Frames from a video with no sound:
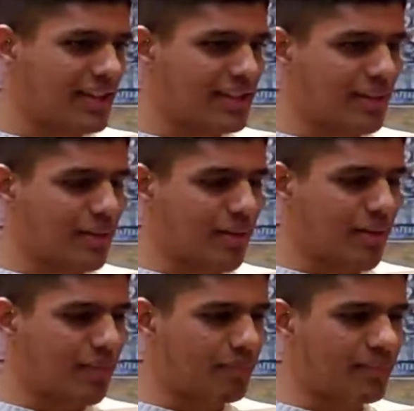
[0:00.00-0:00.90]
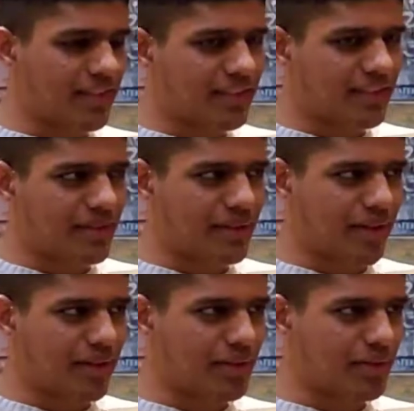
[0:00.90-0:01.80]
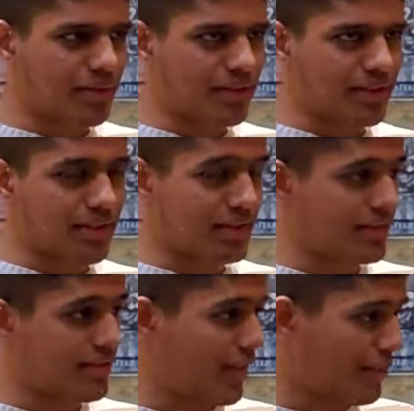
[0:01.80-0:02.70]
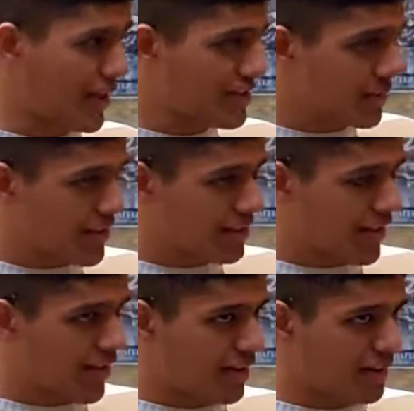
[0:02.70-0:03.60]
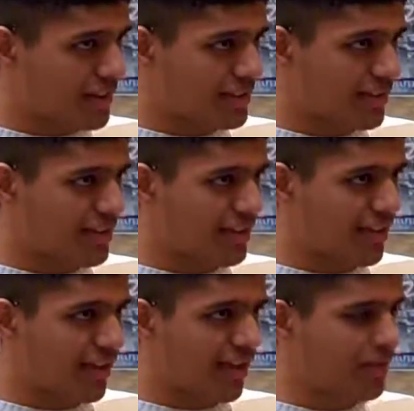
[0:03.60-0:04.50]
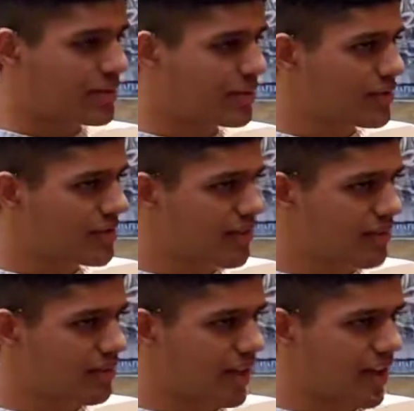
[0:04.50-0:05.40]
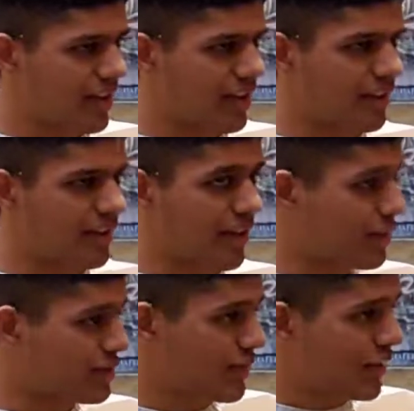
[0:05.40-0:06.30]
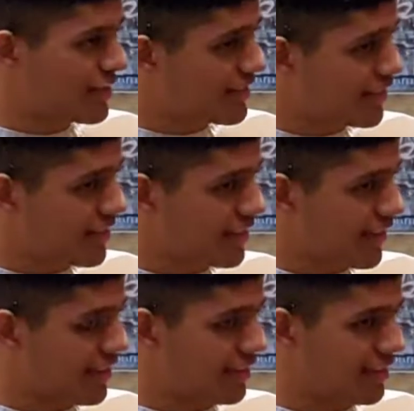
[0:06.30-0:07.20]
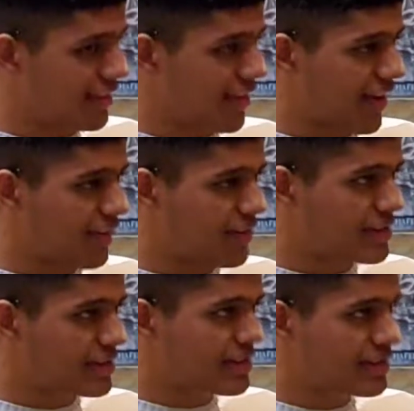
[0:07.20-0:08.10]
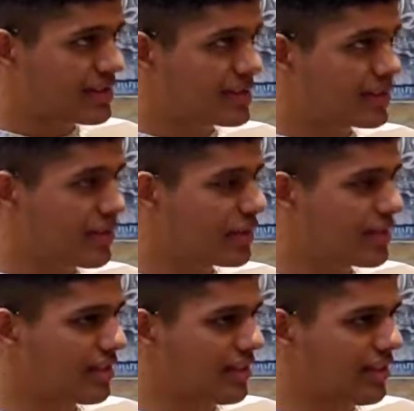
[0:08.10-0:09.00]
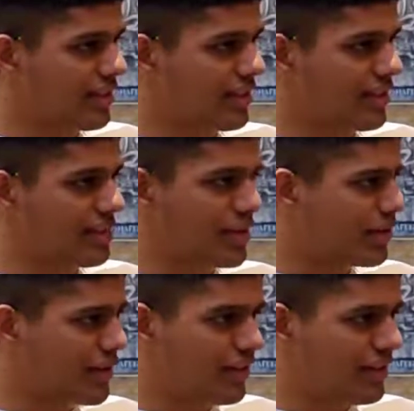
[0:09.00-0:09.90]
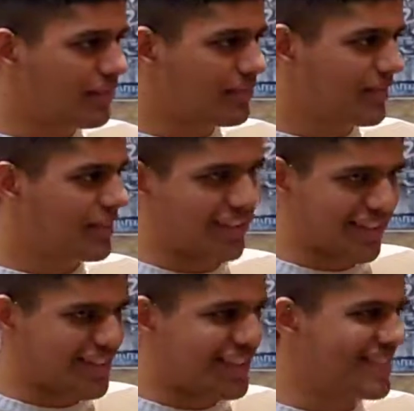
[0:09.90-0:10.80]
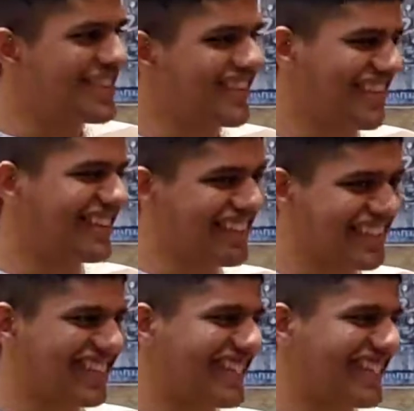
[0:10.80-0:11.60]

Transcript: So that gave me a thought too, because if I pass away now, I can say I was Muslim, I was practicing, and I was spiritually pure. Inshallah, yes.